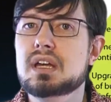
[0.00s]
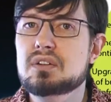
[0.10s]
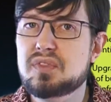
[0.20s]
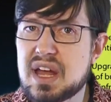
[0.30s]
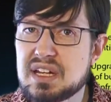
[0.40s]

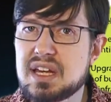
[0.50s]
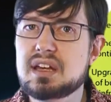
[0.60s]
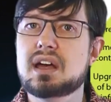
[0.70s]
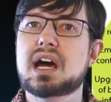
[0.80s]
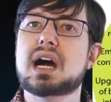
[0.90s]

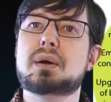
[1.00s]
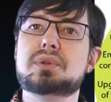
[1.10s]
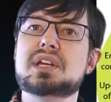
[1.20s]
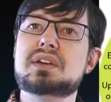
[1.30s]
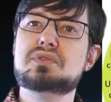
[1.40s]
Finally, I want
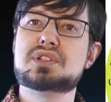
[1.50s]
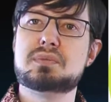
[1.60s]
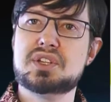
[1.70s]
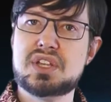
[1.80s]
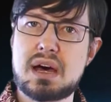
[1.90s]
to give you some
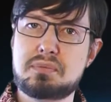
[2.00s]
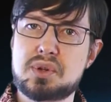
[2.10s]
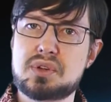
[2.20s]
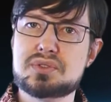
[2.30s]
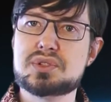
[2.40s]

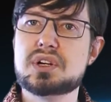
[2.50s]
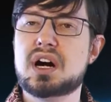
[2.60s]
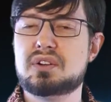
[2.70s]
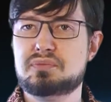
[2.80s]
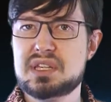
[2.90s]
examples
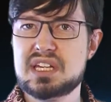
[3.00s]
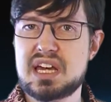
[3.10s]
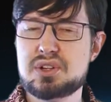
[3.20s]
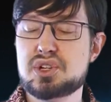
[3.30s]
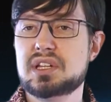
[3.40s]
of
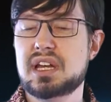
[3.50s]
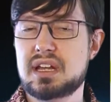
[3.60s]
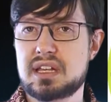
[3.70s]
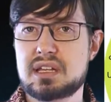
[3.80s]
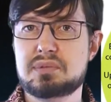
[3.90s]
mitigation
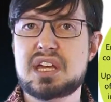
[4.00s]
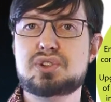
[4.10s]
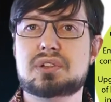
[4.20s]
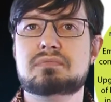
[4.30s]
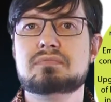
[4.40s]
and
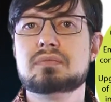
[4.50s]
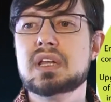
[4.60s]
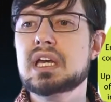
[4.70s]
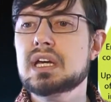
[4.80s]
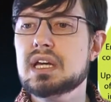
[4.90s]
adaptation.
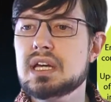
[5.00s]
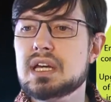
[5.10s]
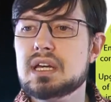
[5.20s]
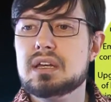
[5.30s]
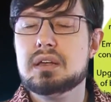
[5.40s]

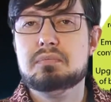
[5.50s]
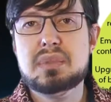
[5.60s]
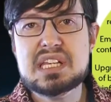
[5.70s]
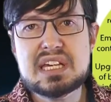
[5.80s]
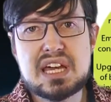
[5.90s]

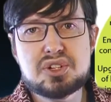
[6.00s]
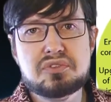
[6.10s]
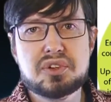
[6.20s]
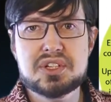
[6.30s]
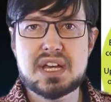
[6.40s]
Mitigation,
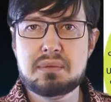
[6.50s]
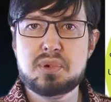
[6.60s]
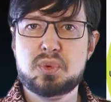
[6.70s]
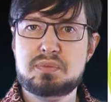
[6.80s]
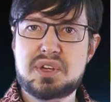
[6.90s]
for example,
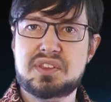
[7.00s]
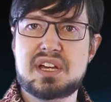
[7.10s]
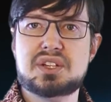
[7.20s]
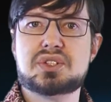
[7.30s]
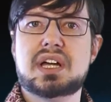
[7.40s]
would be
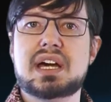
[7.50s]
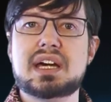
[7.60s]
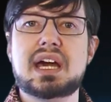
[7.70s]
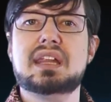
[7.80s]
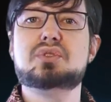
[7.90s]
things like
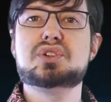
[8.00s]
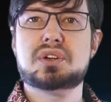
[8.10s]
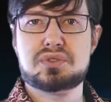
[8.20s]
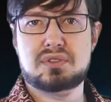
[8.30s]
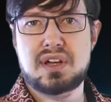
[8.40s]
energy
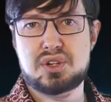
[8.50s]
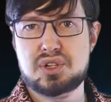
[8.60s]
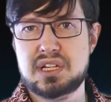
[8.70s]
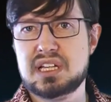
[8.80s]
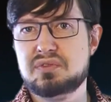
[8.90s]

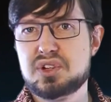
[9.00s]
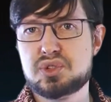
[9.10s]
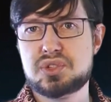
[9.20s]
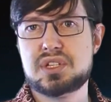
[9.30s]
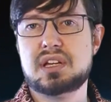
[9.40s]
conservation and
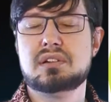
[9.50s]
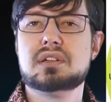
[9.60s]
efficiency,